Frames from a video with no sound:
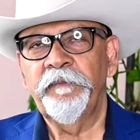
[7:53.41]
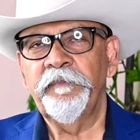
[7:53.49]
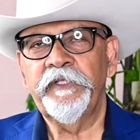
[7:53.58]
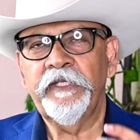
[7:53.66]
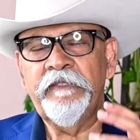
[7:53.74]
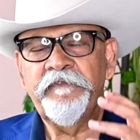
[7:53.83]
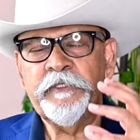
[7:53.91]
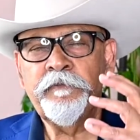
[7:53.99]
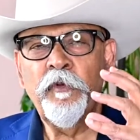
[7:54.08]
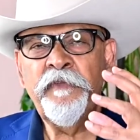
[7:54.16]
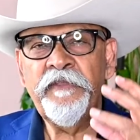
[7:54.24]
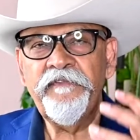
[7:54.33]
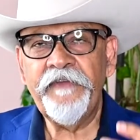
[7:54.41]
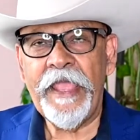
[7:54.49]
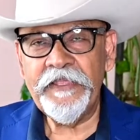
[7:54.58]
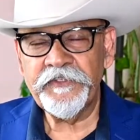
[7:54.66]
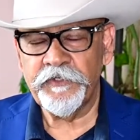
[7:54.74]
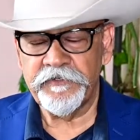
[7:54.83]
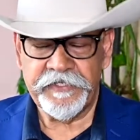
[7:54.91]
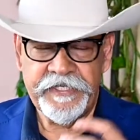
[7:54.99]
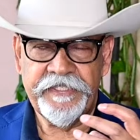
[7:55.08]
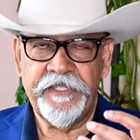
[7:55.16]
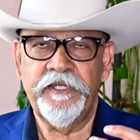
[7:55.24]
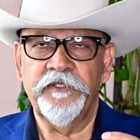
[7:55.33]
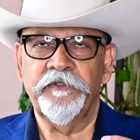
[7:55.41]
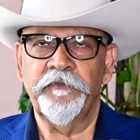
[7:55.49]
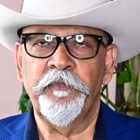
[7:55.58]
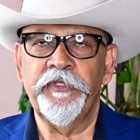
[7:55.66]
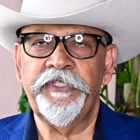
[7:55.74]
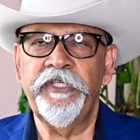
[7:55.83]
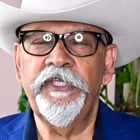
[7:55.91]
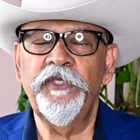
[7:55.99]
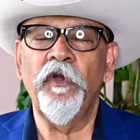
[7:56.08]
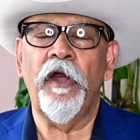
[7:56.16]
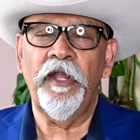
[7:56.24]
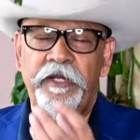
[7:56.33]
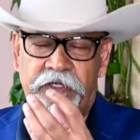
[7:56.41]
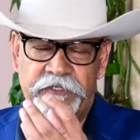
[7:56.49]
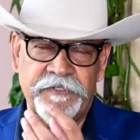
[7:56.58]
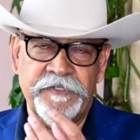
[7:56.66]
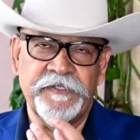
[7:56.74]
Because if it's moving fast, okay, then it's pushing you harder.